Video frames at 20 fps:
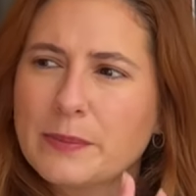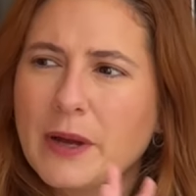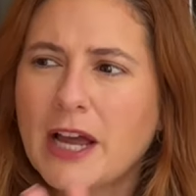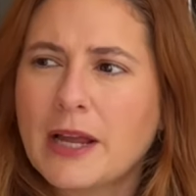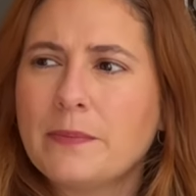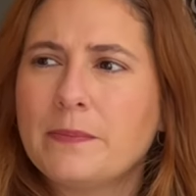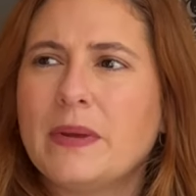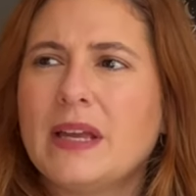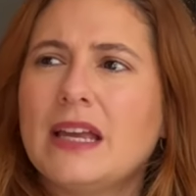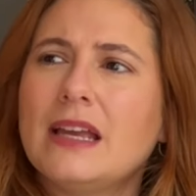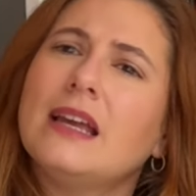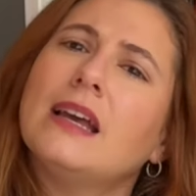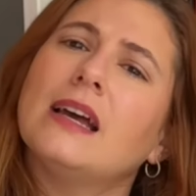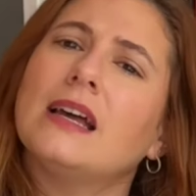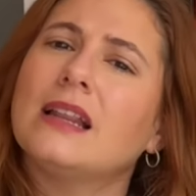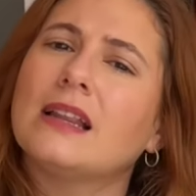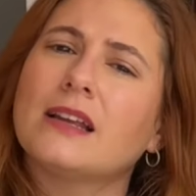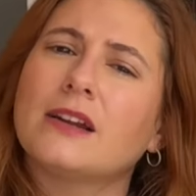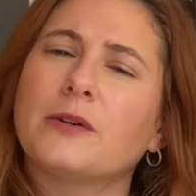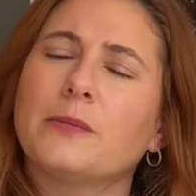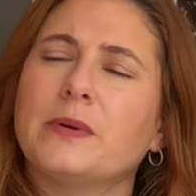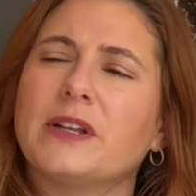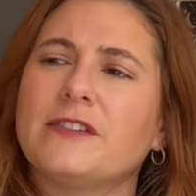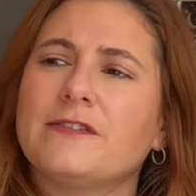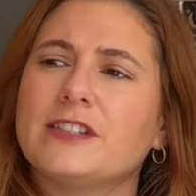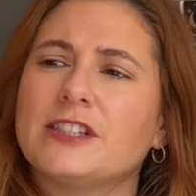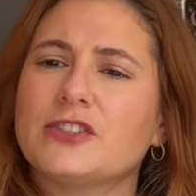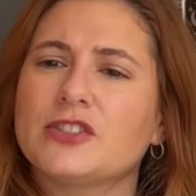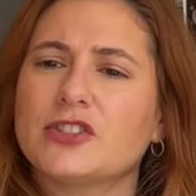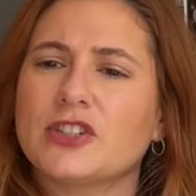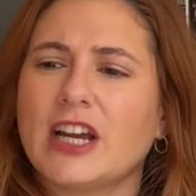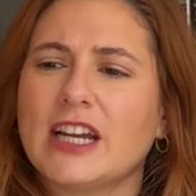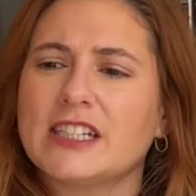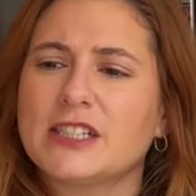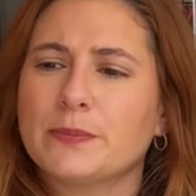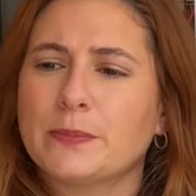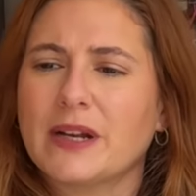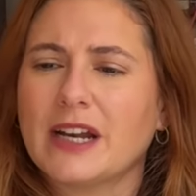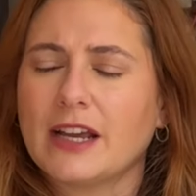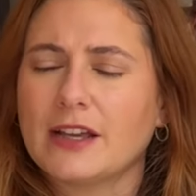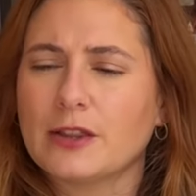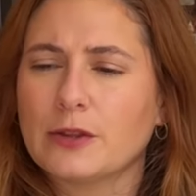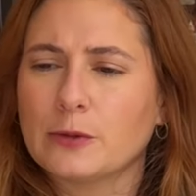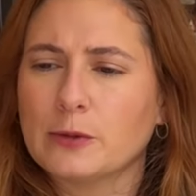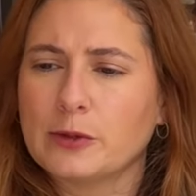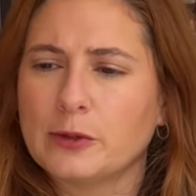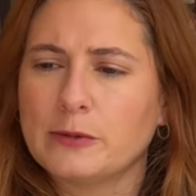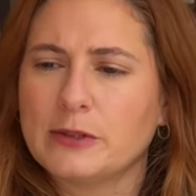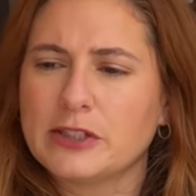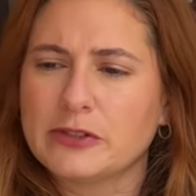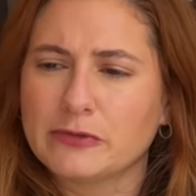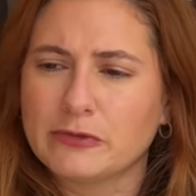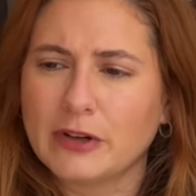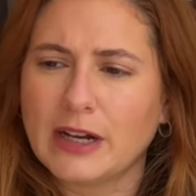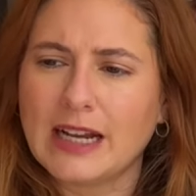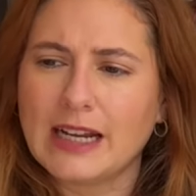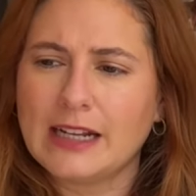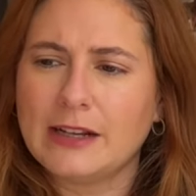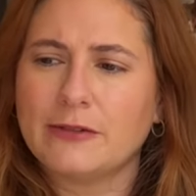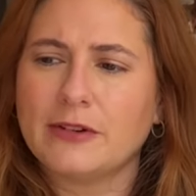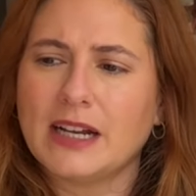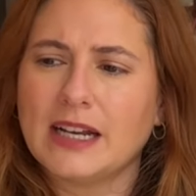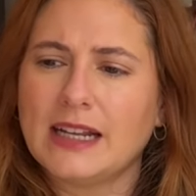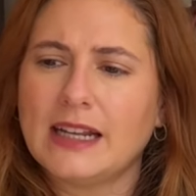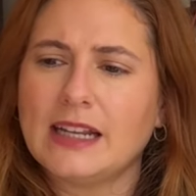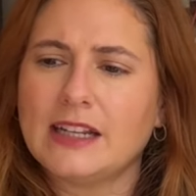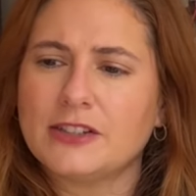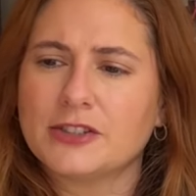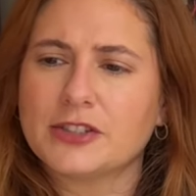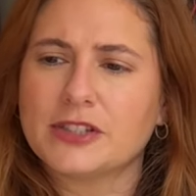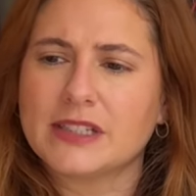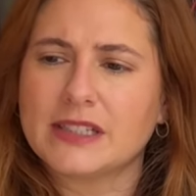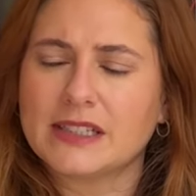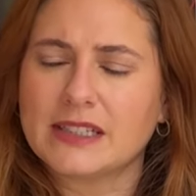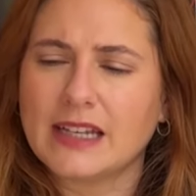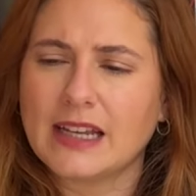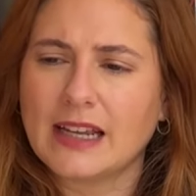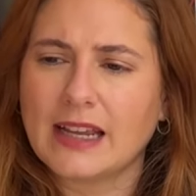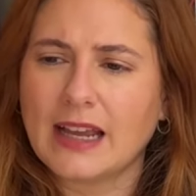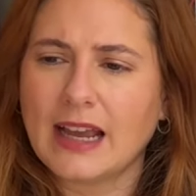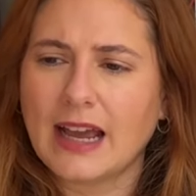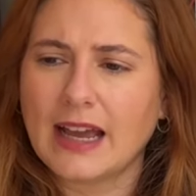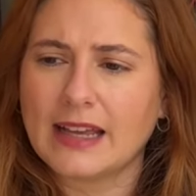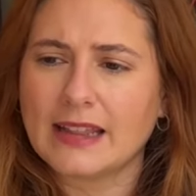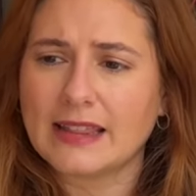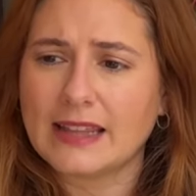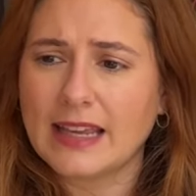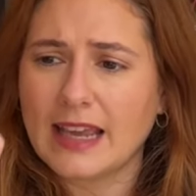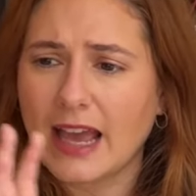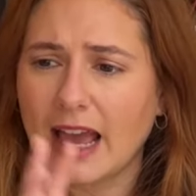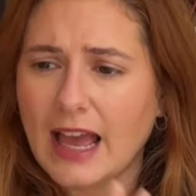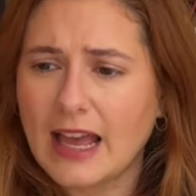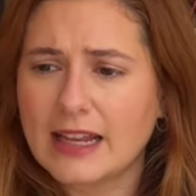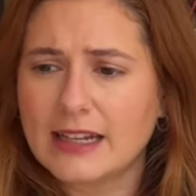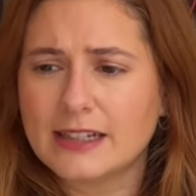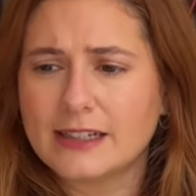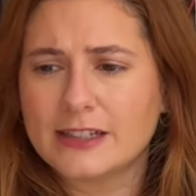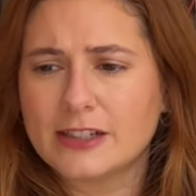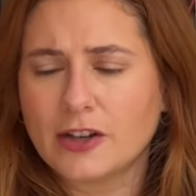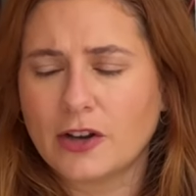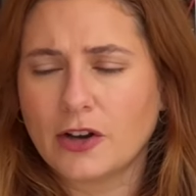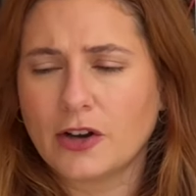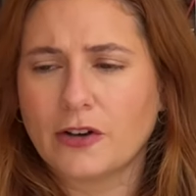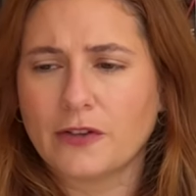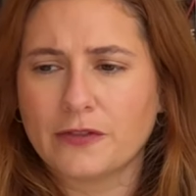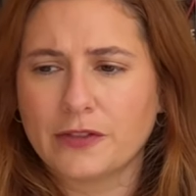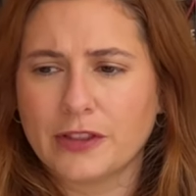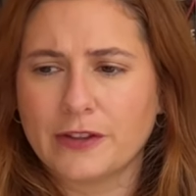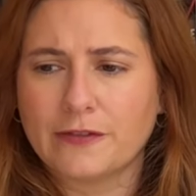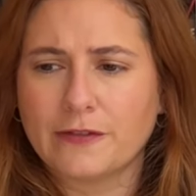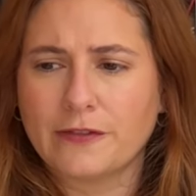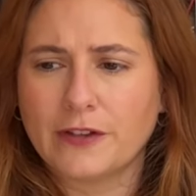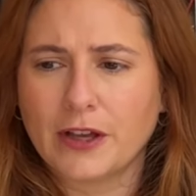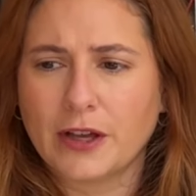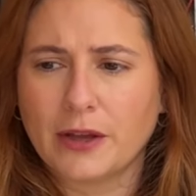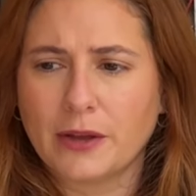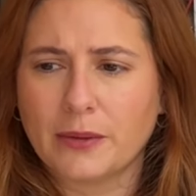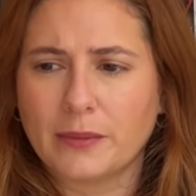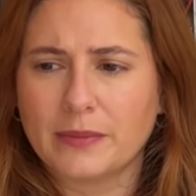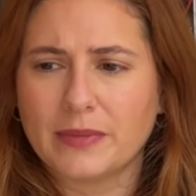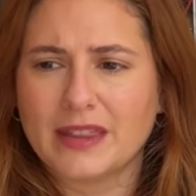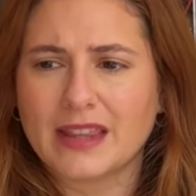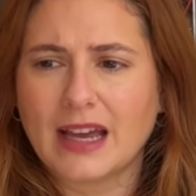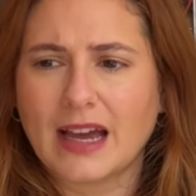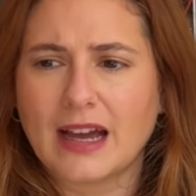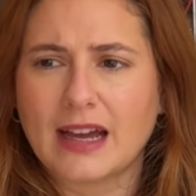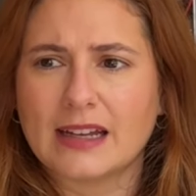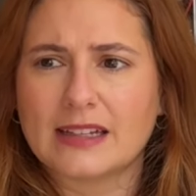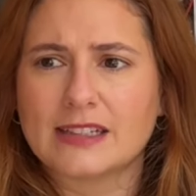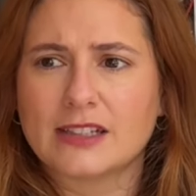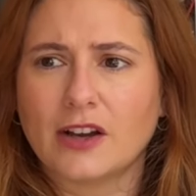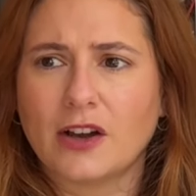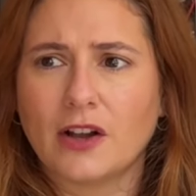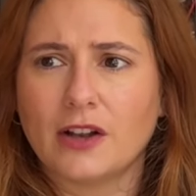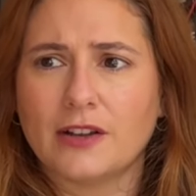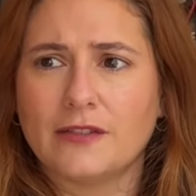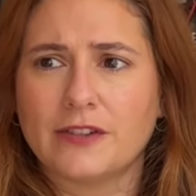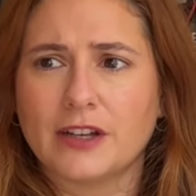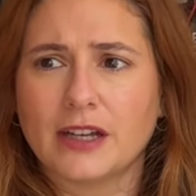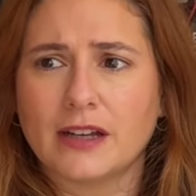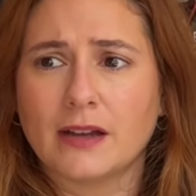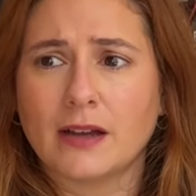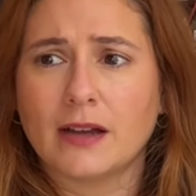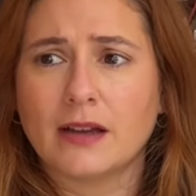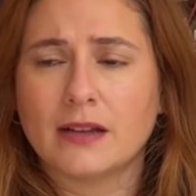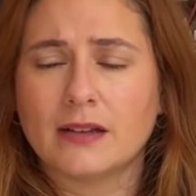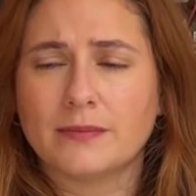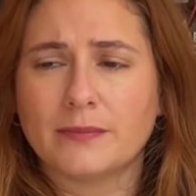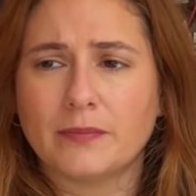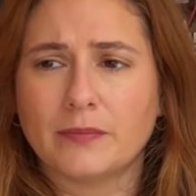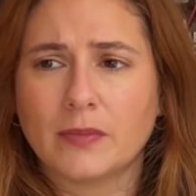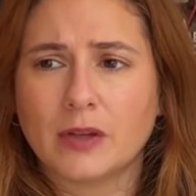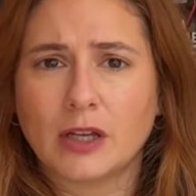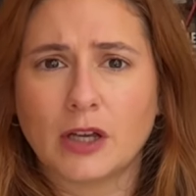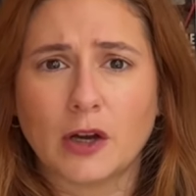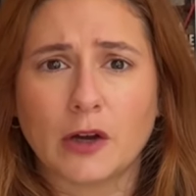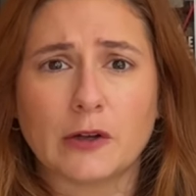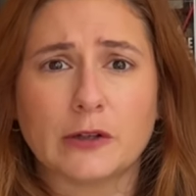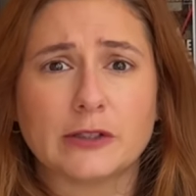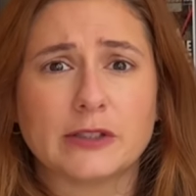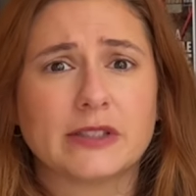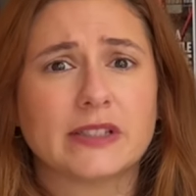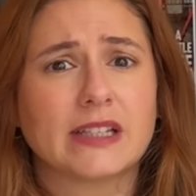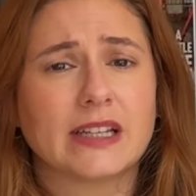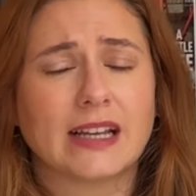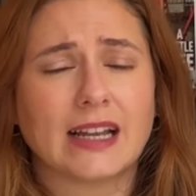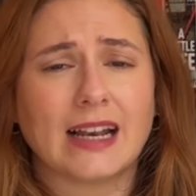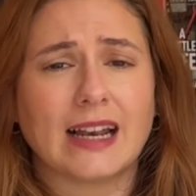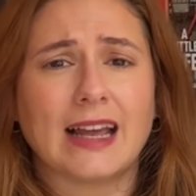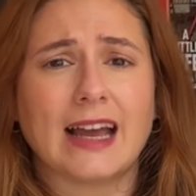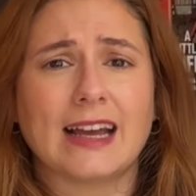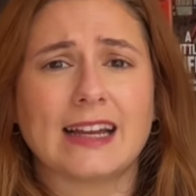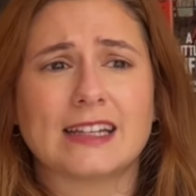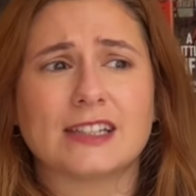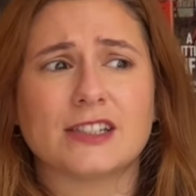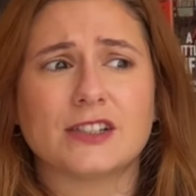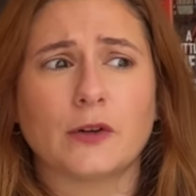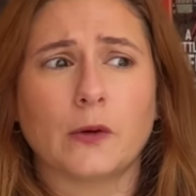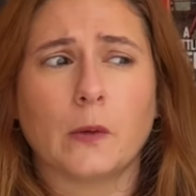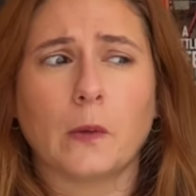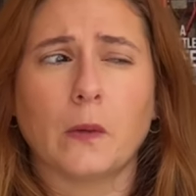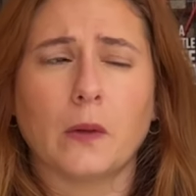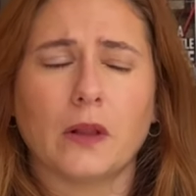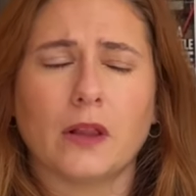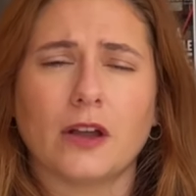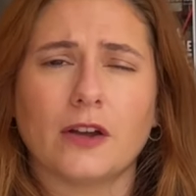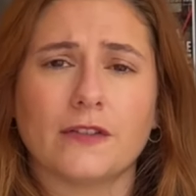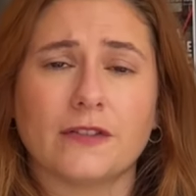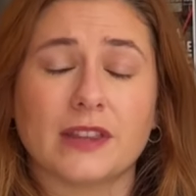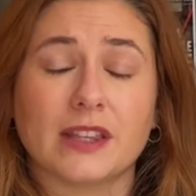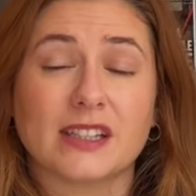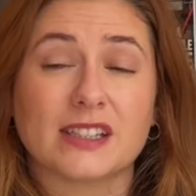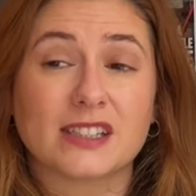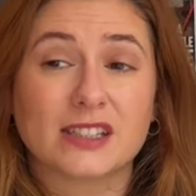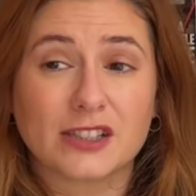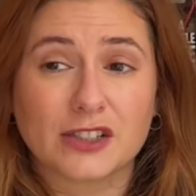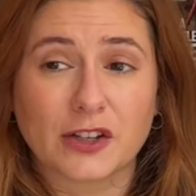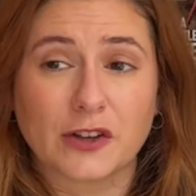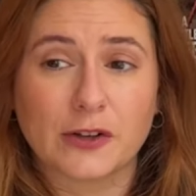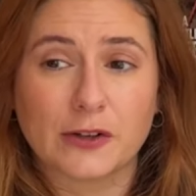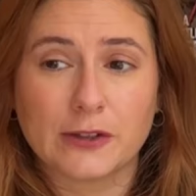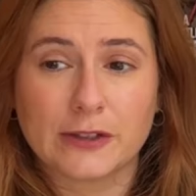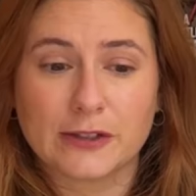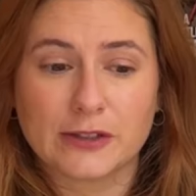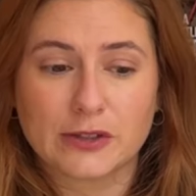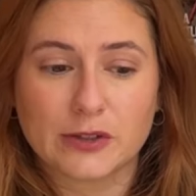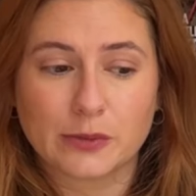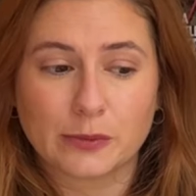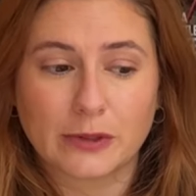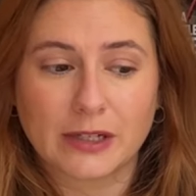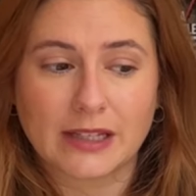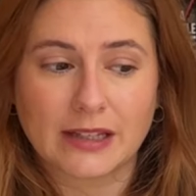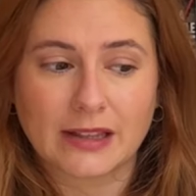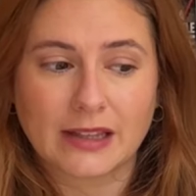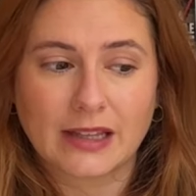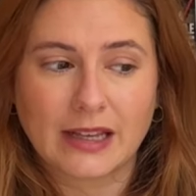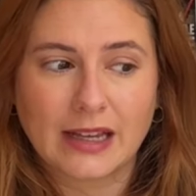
might be a little bit of a stretch, but I thought it was really, really interesting at the end of the film that Oliver goes to collect all of the stones with